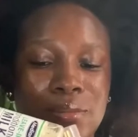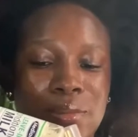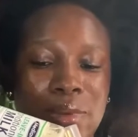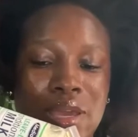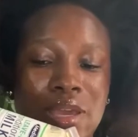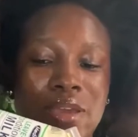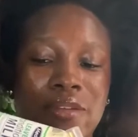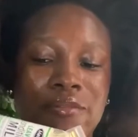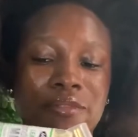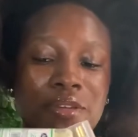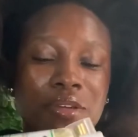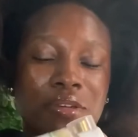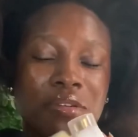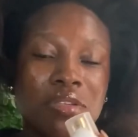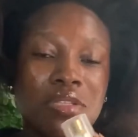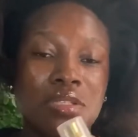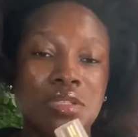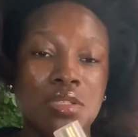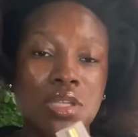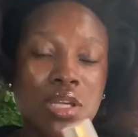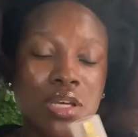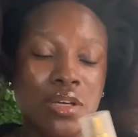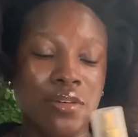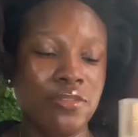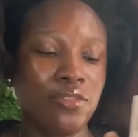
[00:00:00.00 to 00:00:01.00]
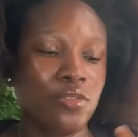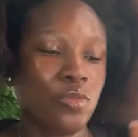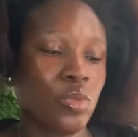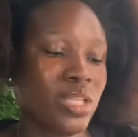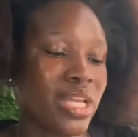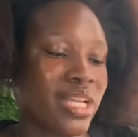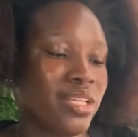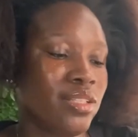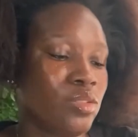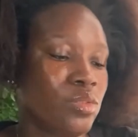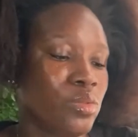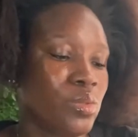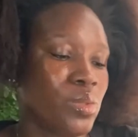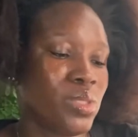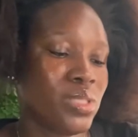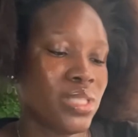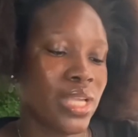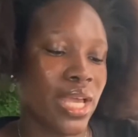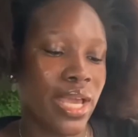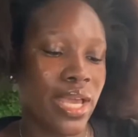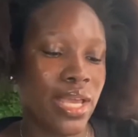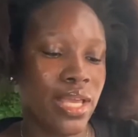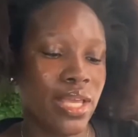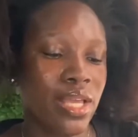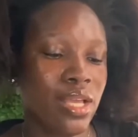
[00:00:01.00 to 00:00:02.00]
my hair very soft. What I do is
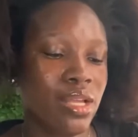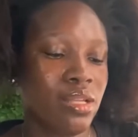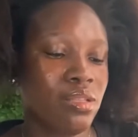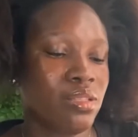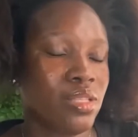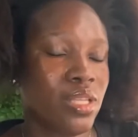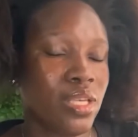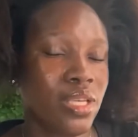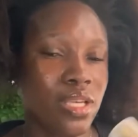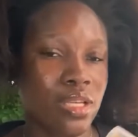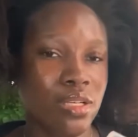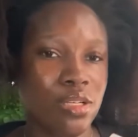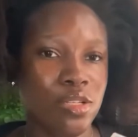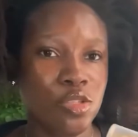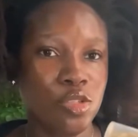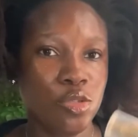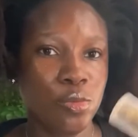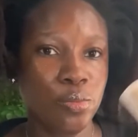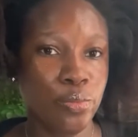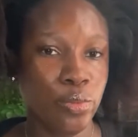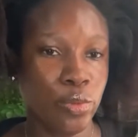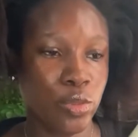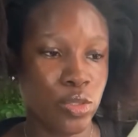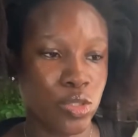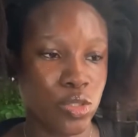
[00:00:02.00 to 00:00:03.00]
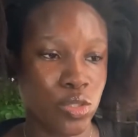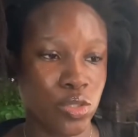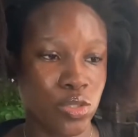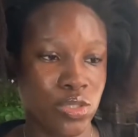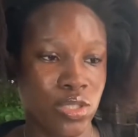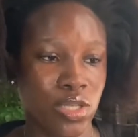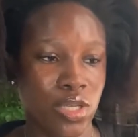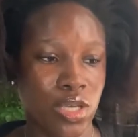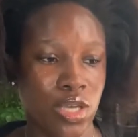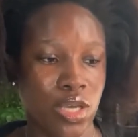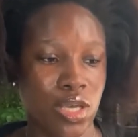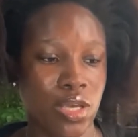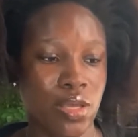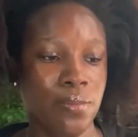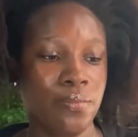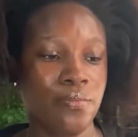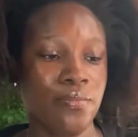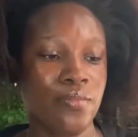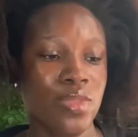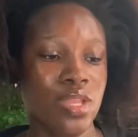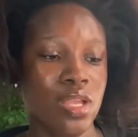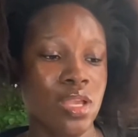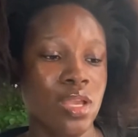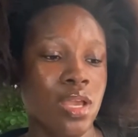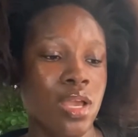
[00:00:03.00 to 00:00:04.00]
I take a little portion here,
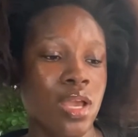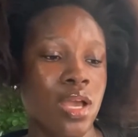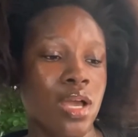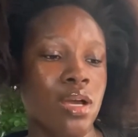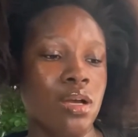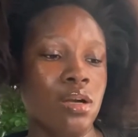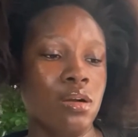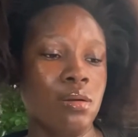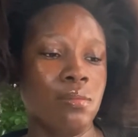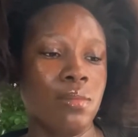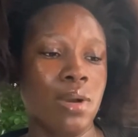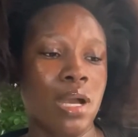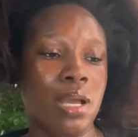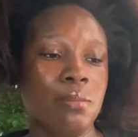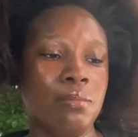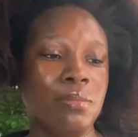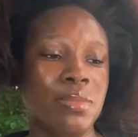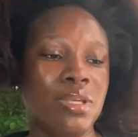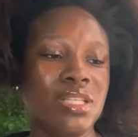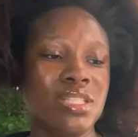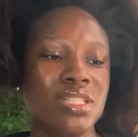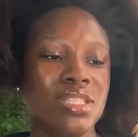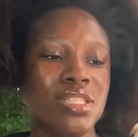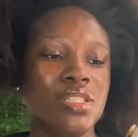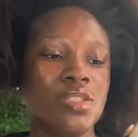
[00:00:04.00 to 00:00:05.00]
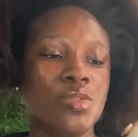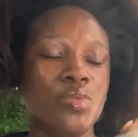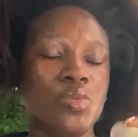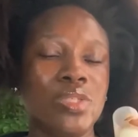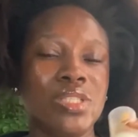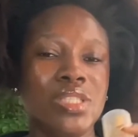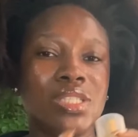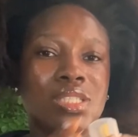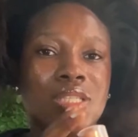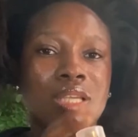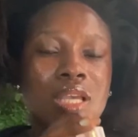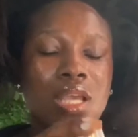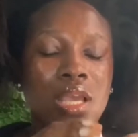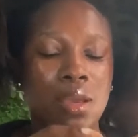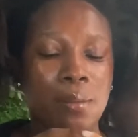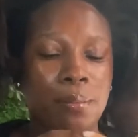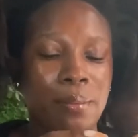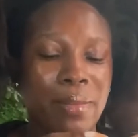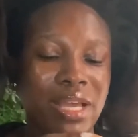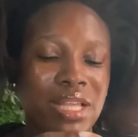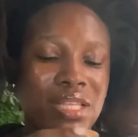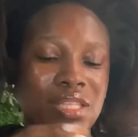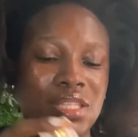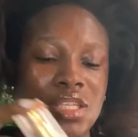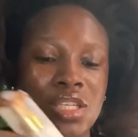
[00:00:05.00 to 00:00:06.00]
I mix it with
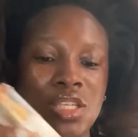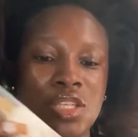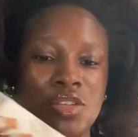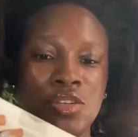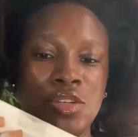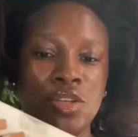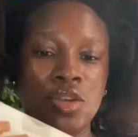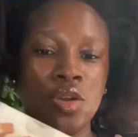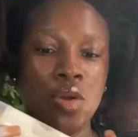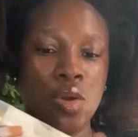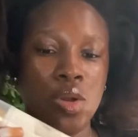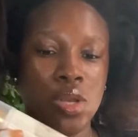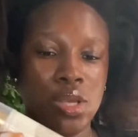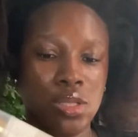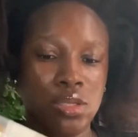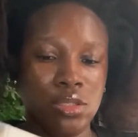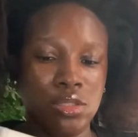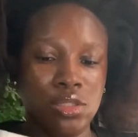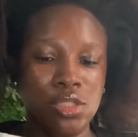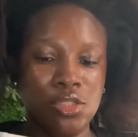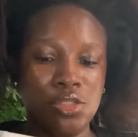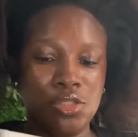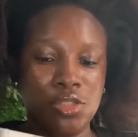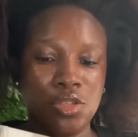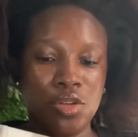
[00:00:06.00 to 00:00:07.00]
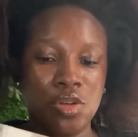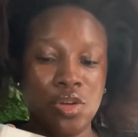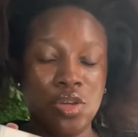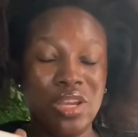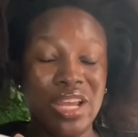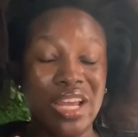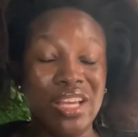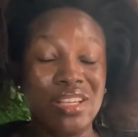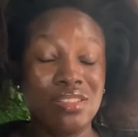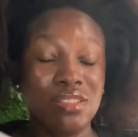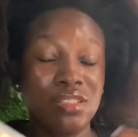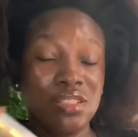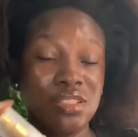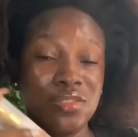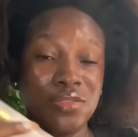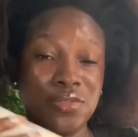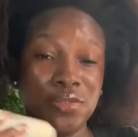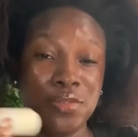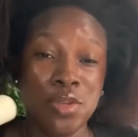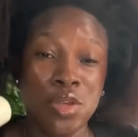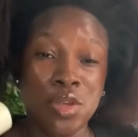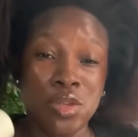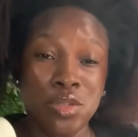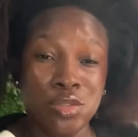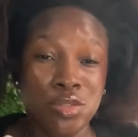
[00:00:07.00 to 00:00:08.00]
my tea tree oil. Tea tree oil, I use it
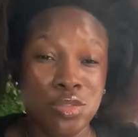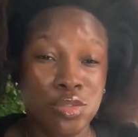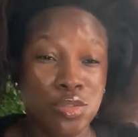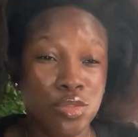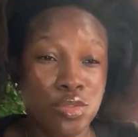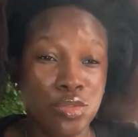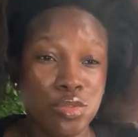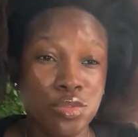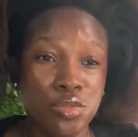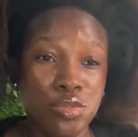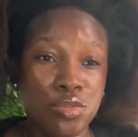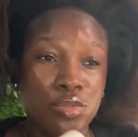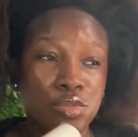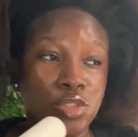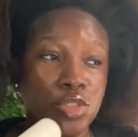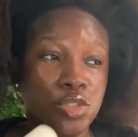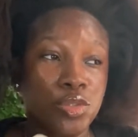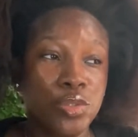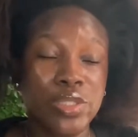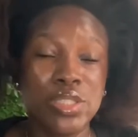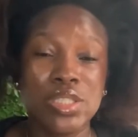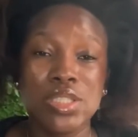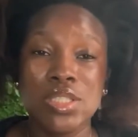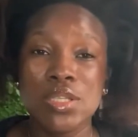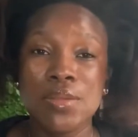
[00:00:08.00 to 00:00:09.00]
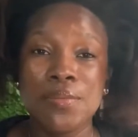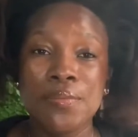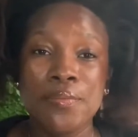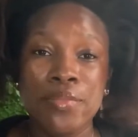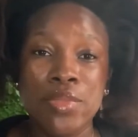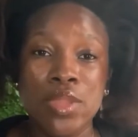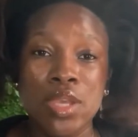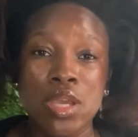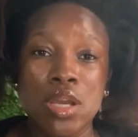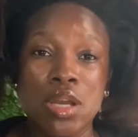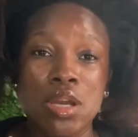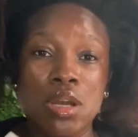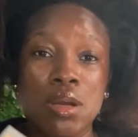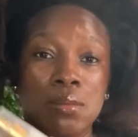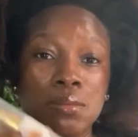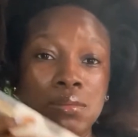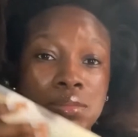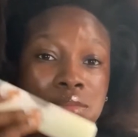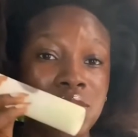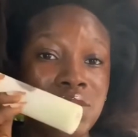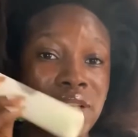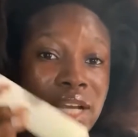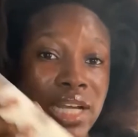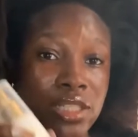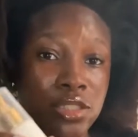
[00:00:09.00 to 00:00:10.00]
to treat
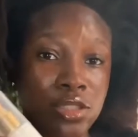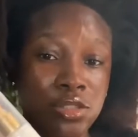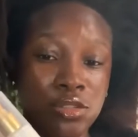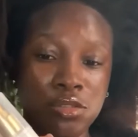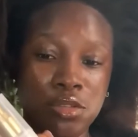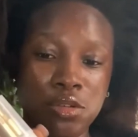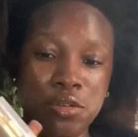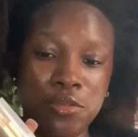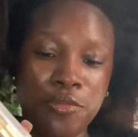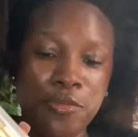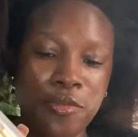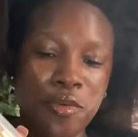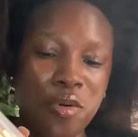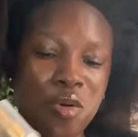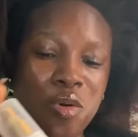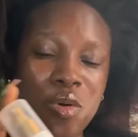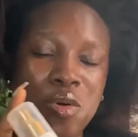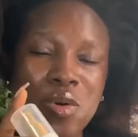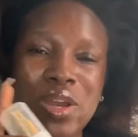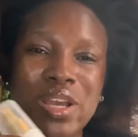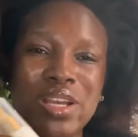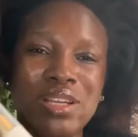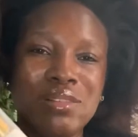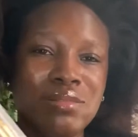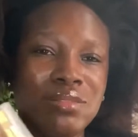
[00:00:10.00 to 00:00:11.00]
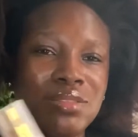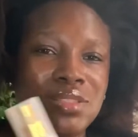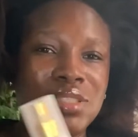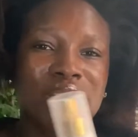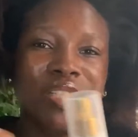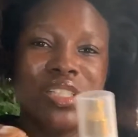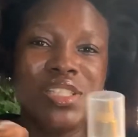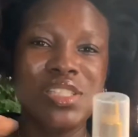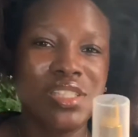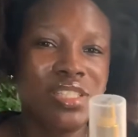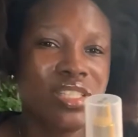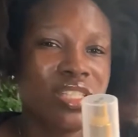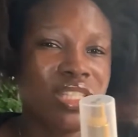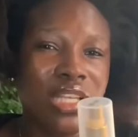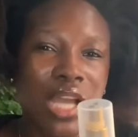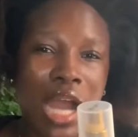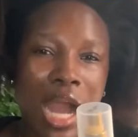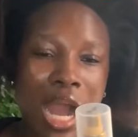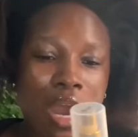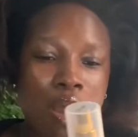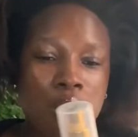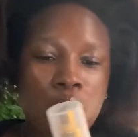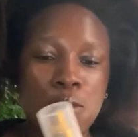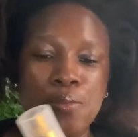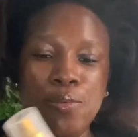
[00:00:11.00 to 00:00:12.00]
dandruff or itchy
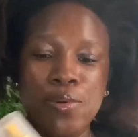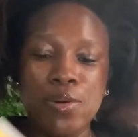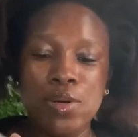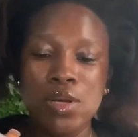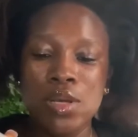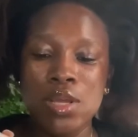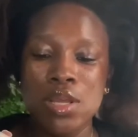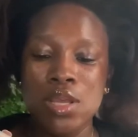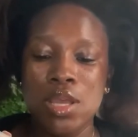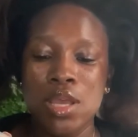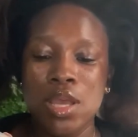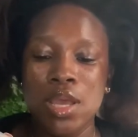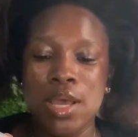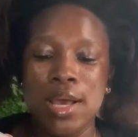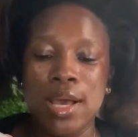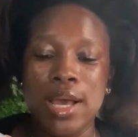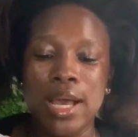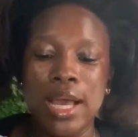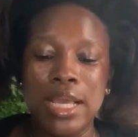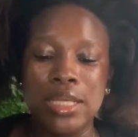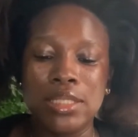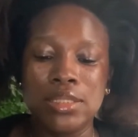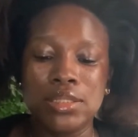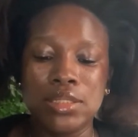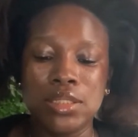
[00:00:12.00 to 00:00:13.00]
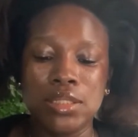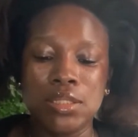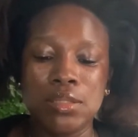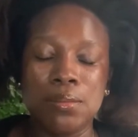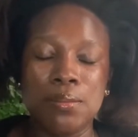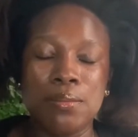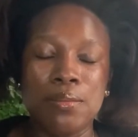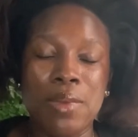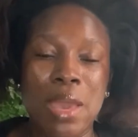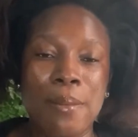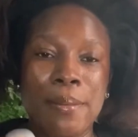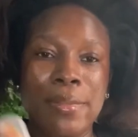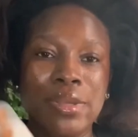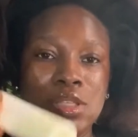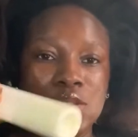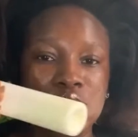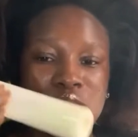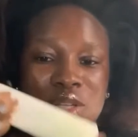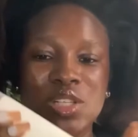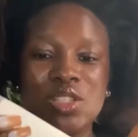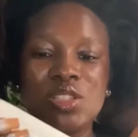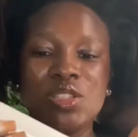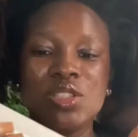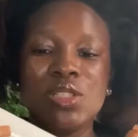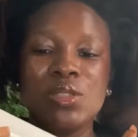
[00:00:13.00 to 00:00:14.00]
scalp, and I mix
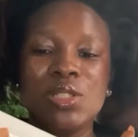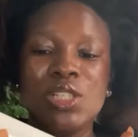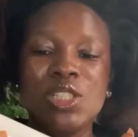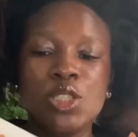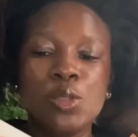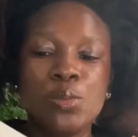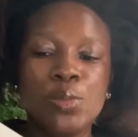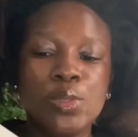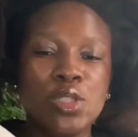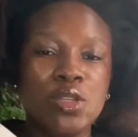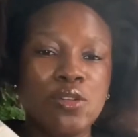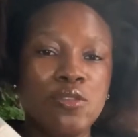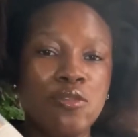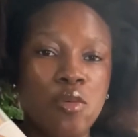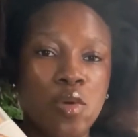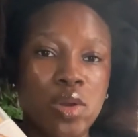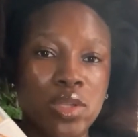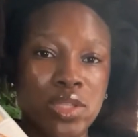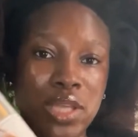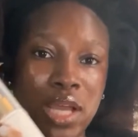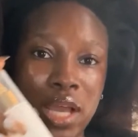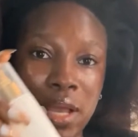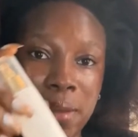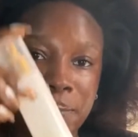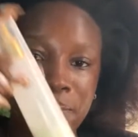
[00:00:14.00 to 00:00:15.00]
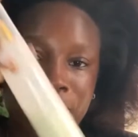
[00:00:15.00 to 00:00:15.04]
it with a little bit of water,